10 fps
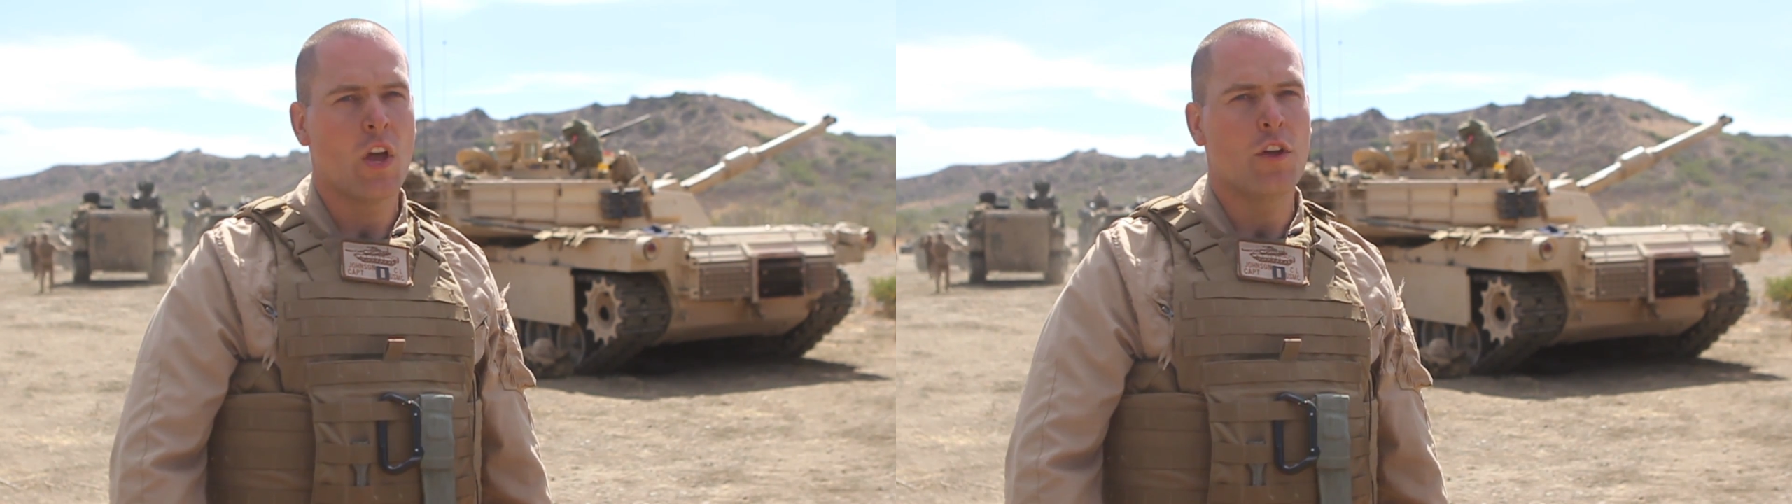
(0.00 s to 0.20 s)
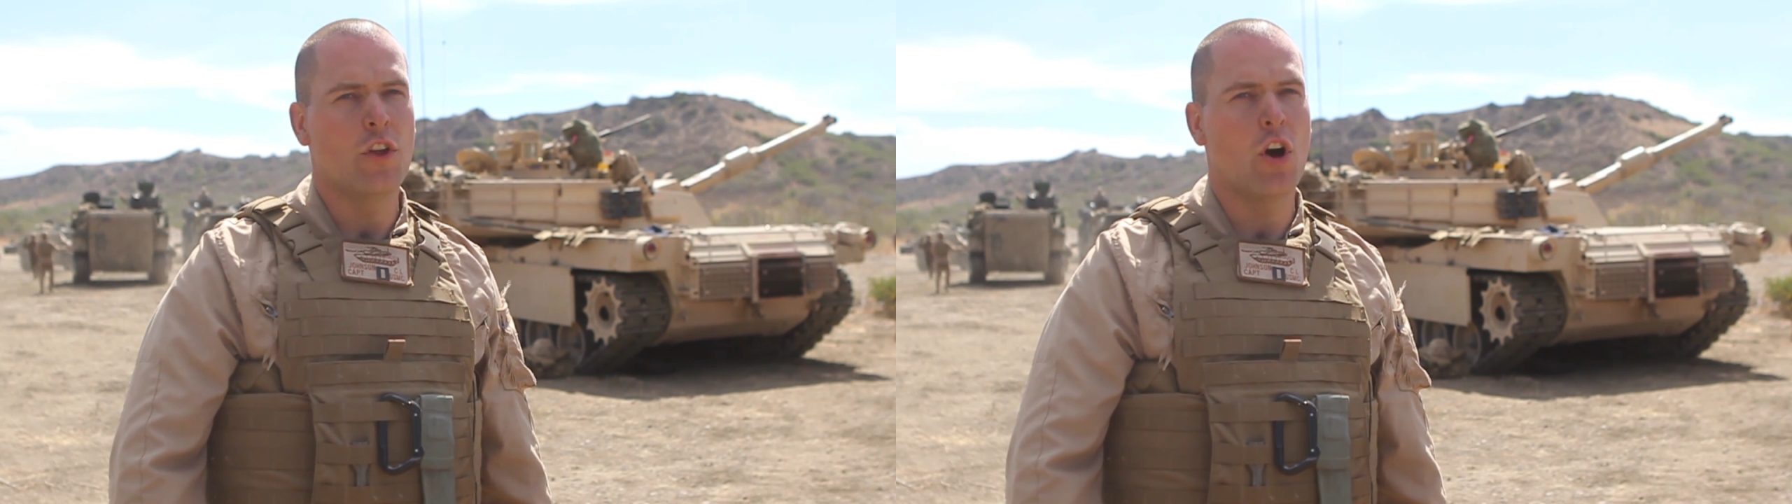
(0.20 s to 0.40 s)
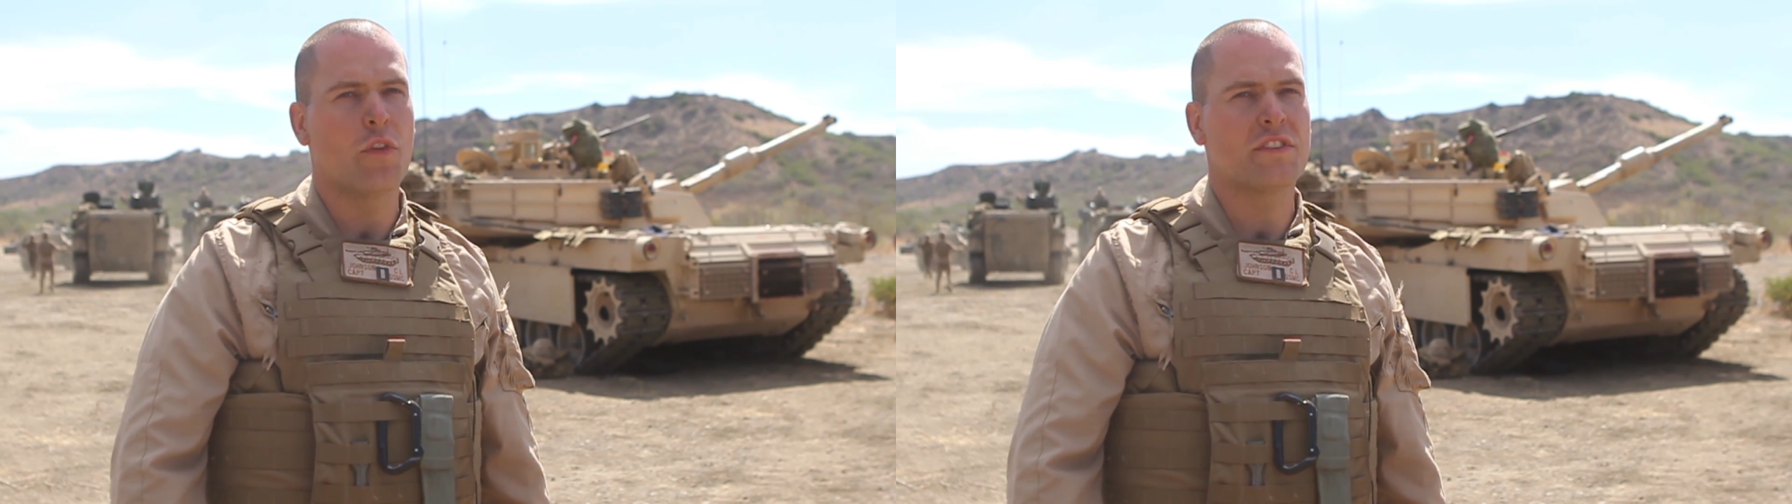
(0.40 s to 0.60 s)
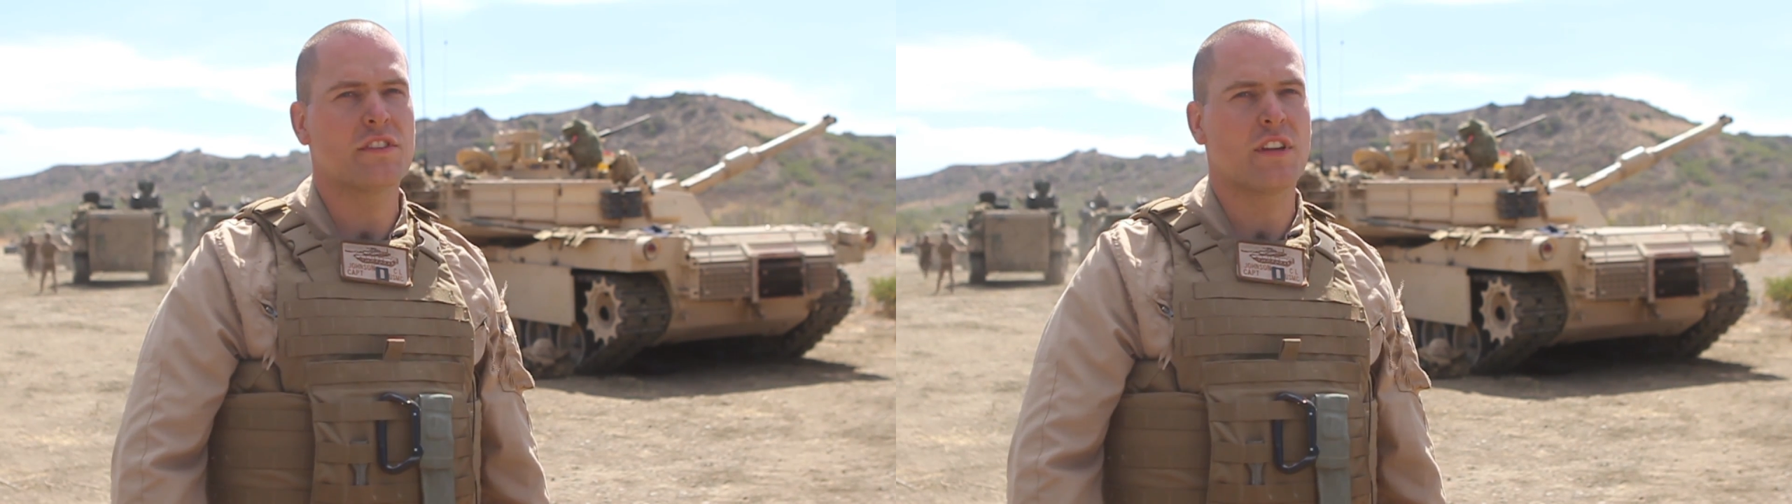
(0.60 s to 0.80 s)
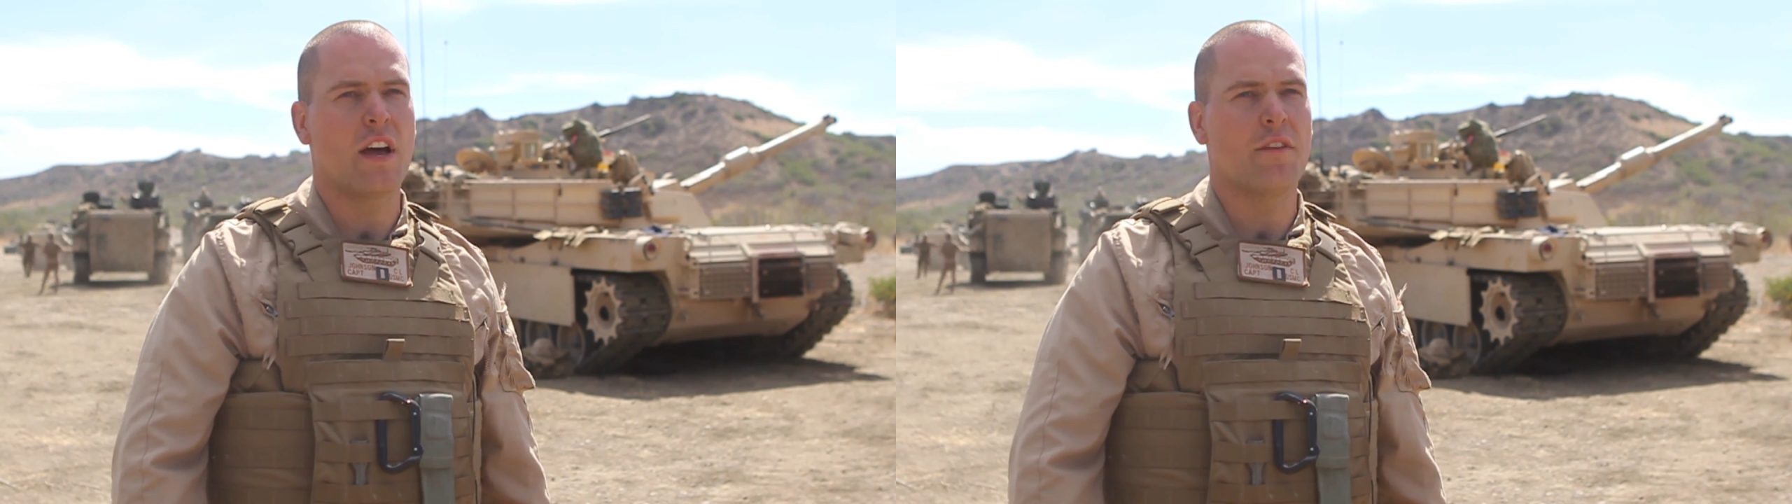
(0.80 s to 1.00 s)
No, this
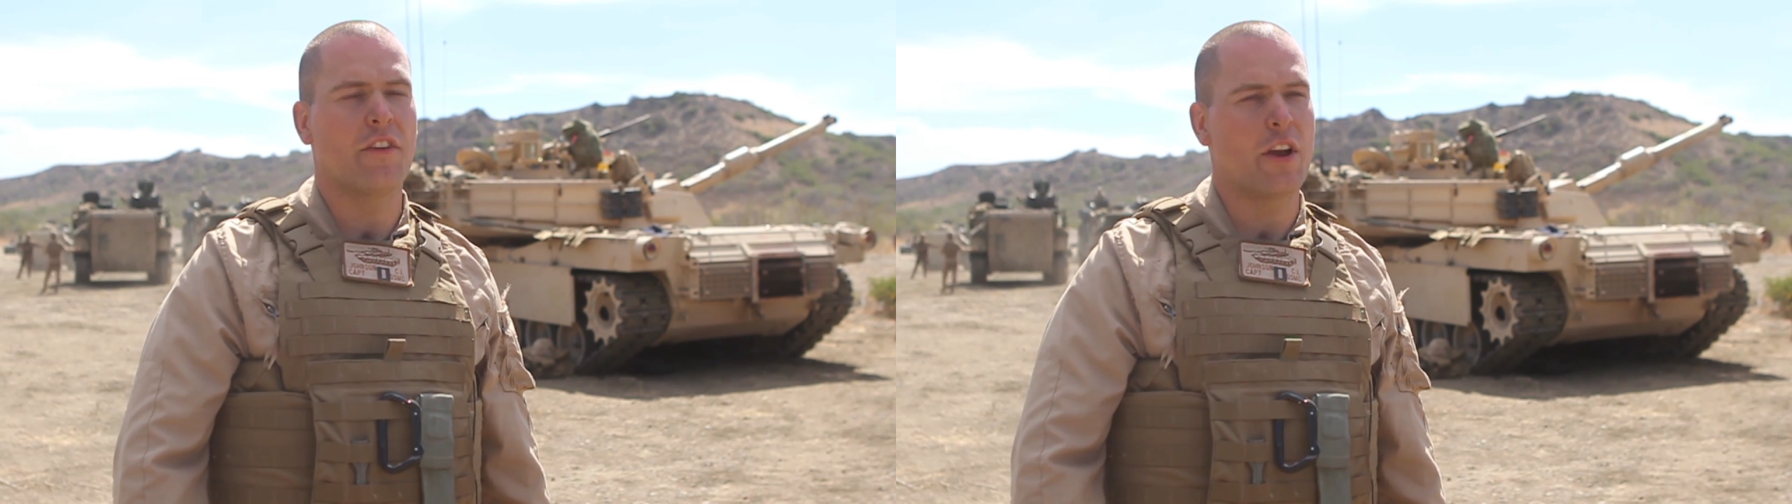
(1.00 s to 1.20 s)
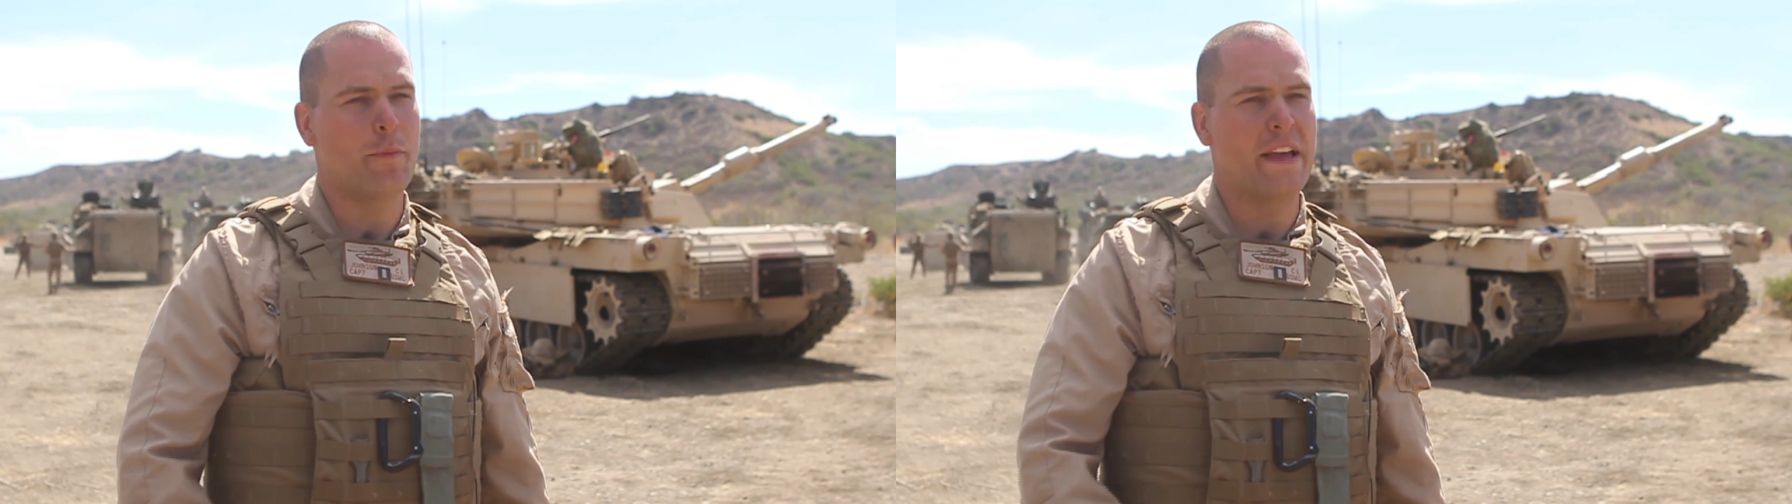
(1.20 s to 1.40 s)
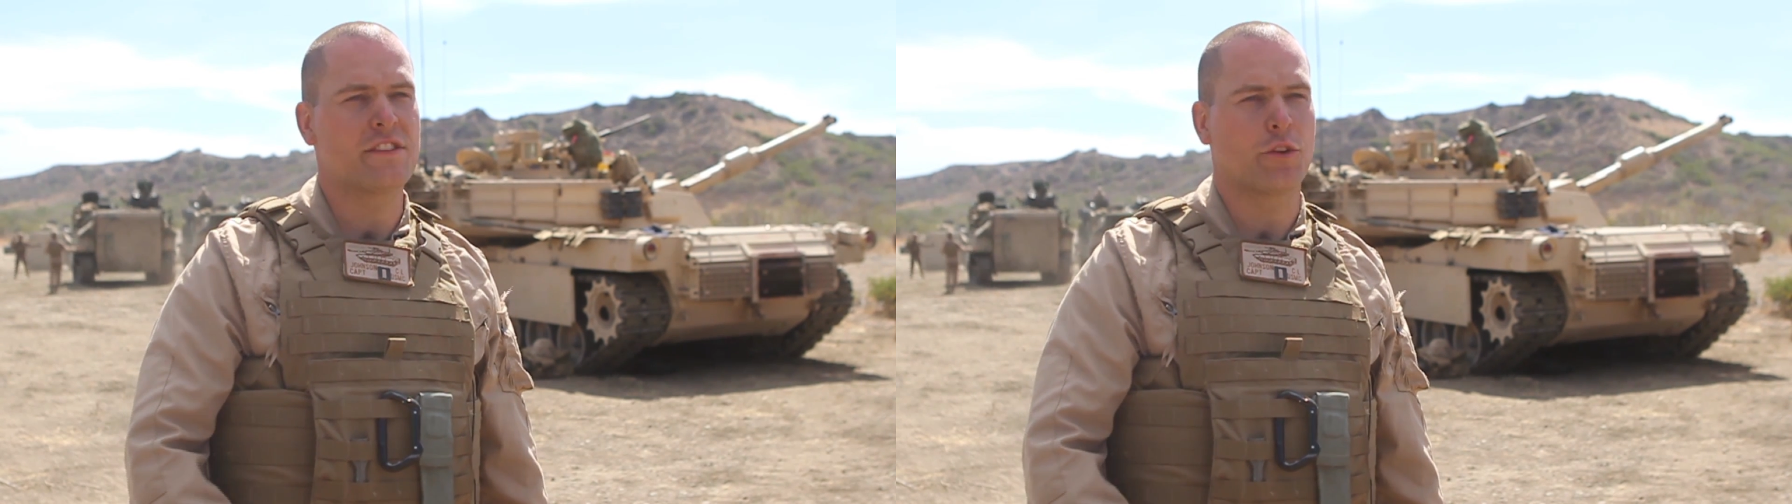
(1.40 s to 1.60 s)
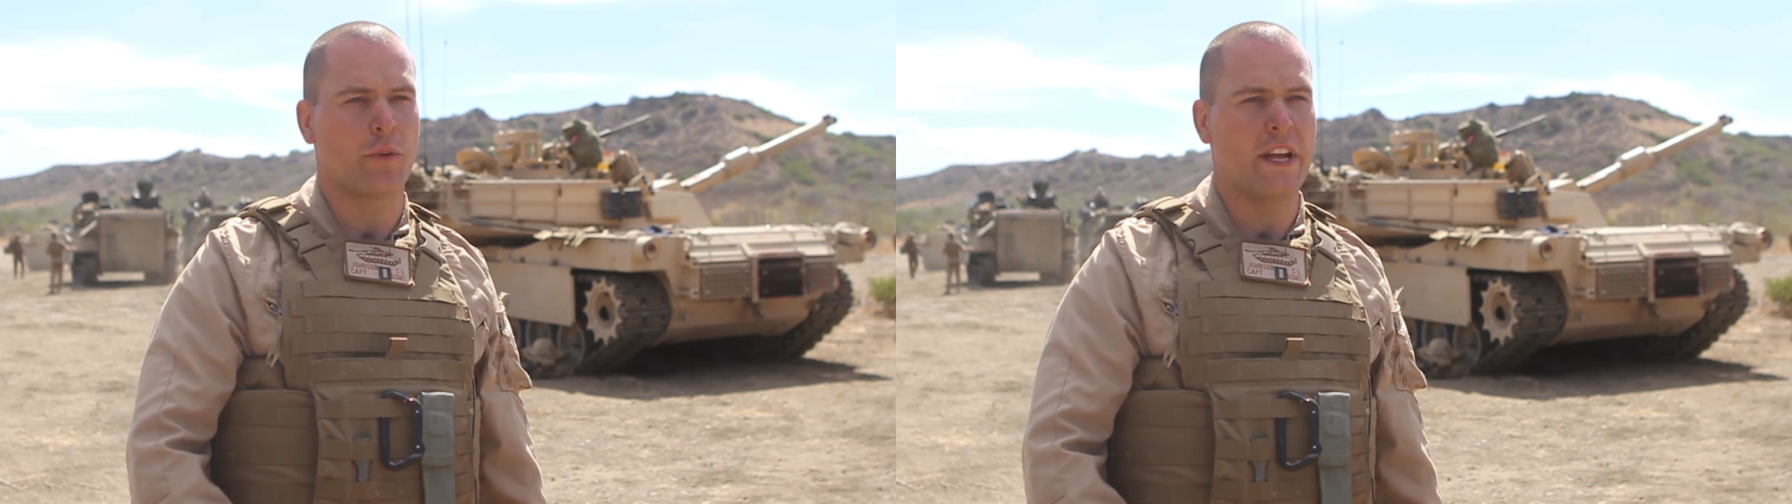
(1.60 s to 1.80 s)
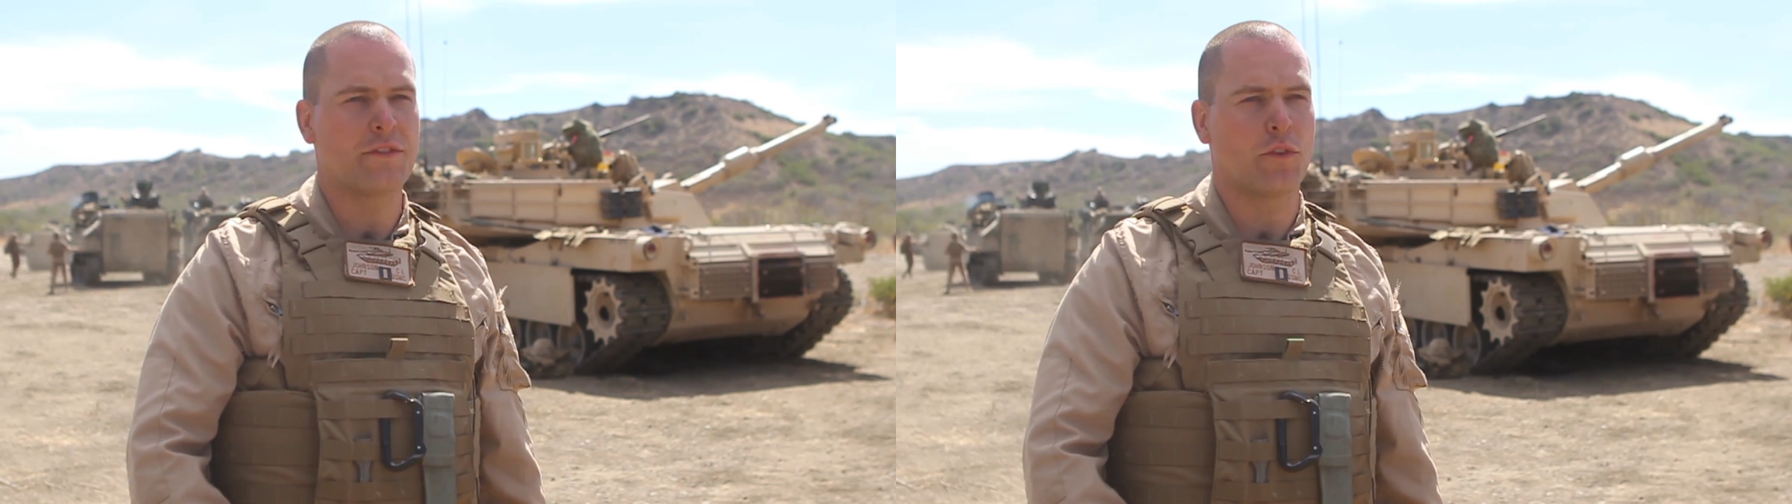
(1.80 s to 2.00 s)
is a very basic
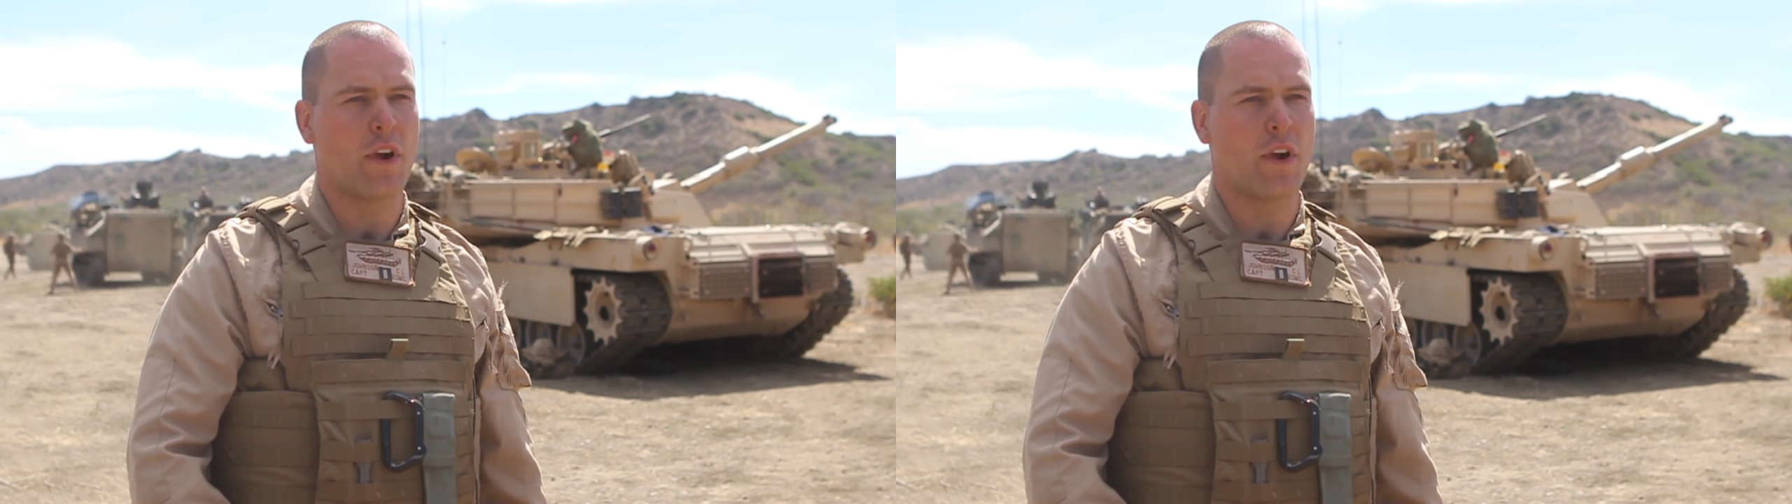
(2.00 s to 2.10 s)
range for